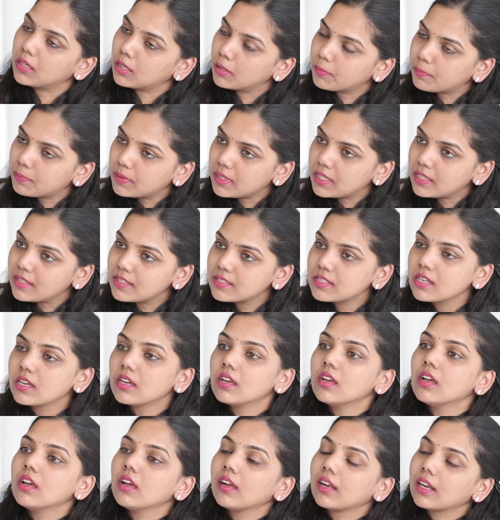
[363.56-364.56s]
herpes,
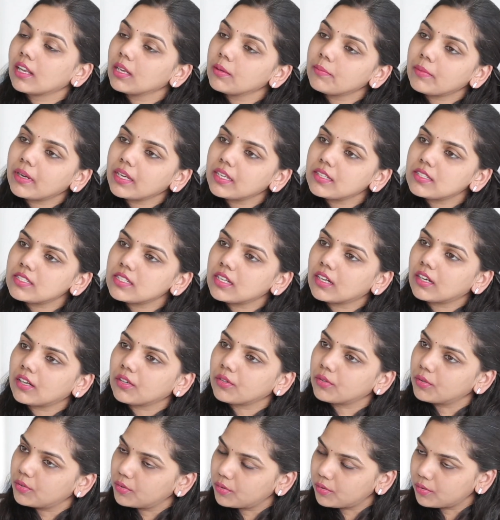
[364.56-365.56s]

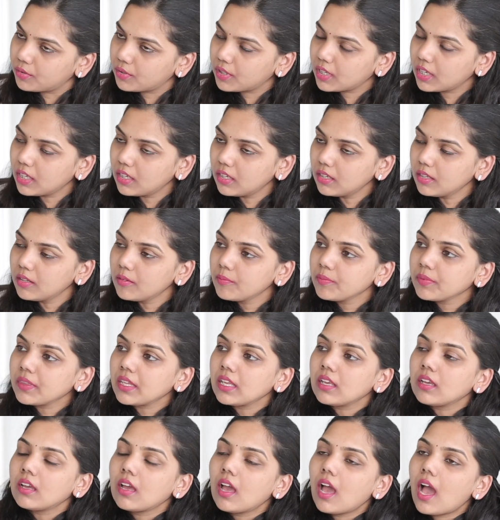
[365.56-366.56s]
chlamydia, gonorrhea.
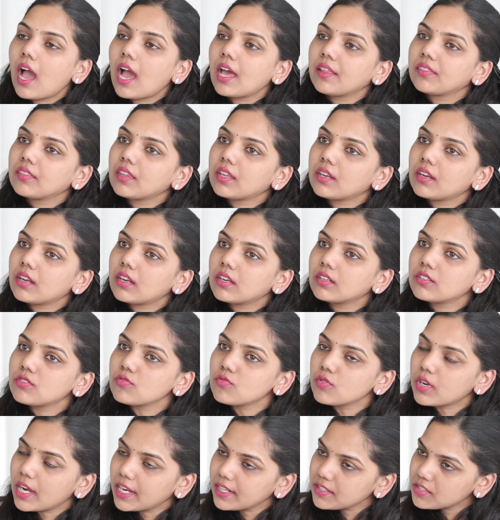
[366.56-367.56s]
And there are
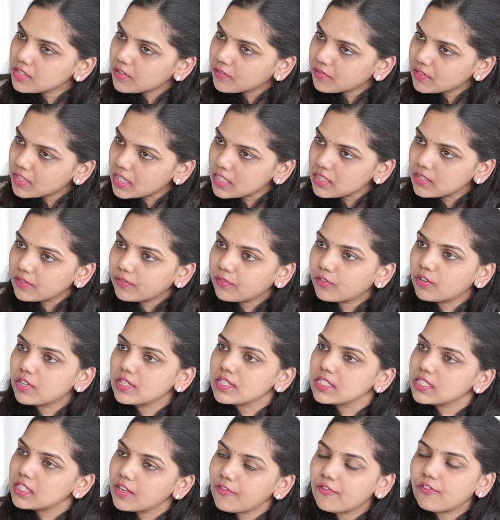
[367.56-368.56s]
two kinds of tests for
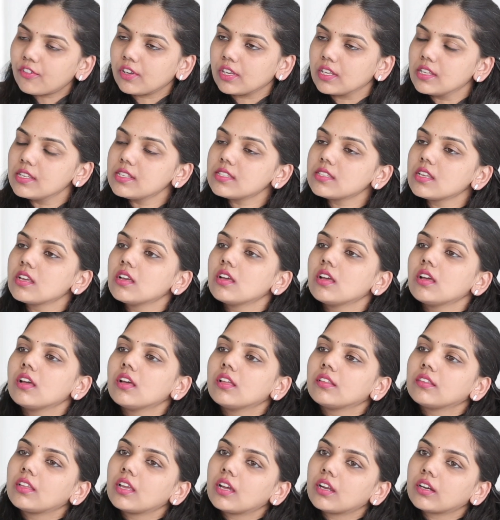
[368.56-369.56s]
syphilis.
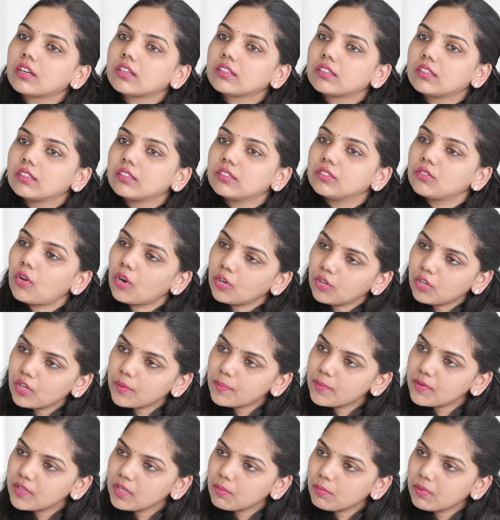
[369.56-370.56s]
They are the
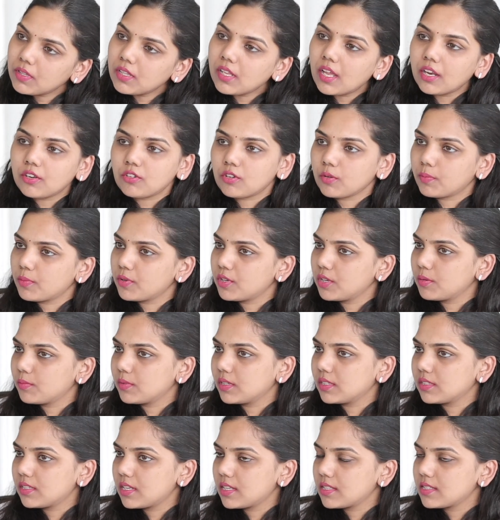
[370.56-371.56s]
non-treponemal and
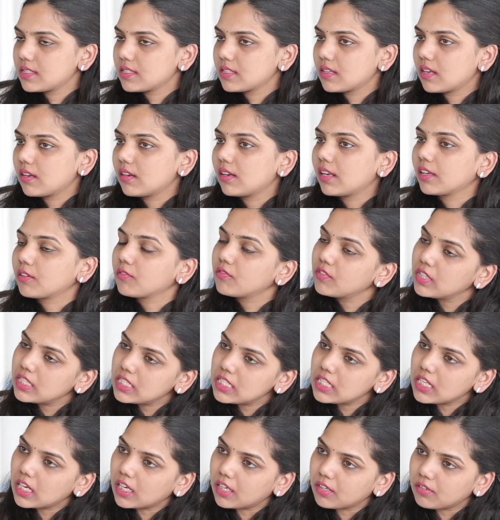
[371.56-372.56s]
treponemal tests, like
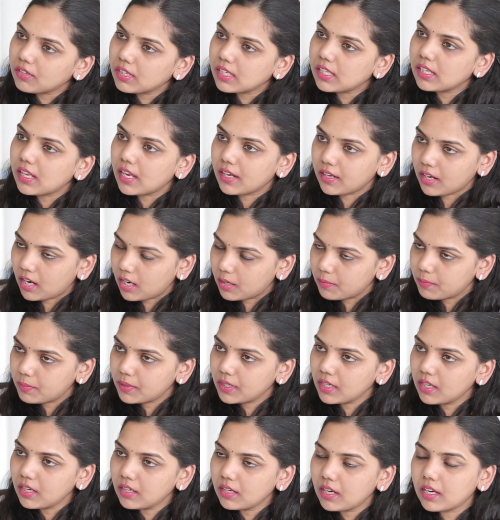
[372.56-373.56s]
VDRL and
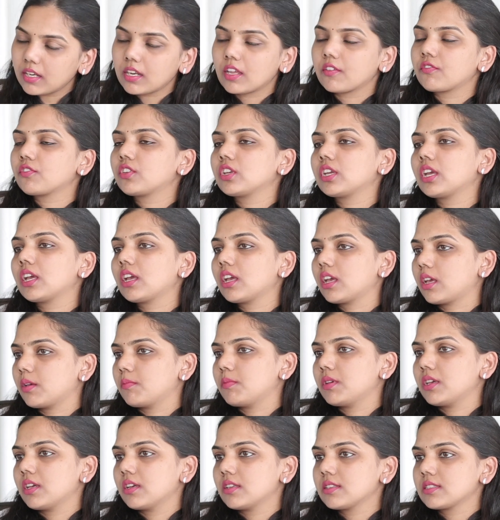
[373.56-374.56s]
RPR and FTA
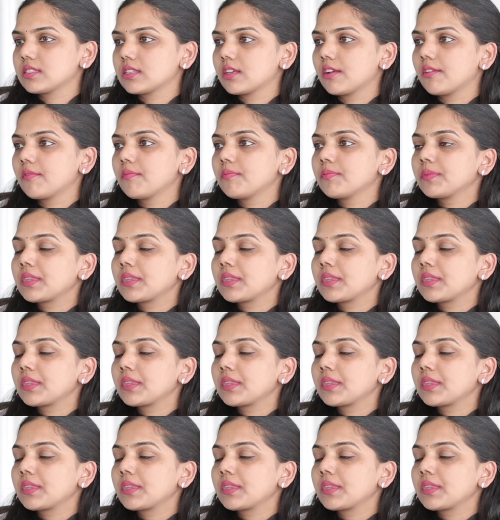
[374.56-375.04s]
ABS.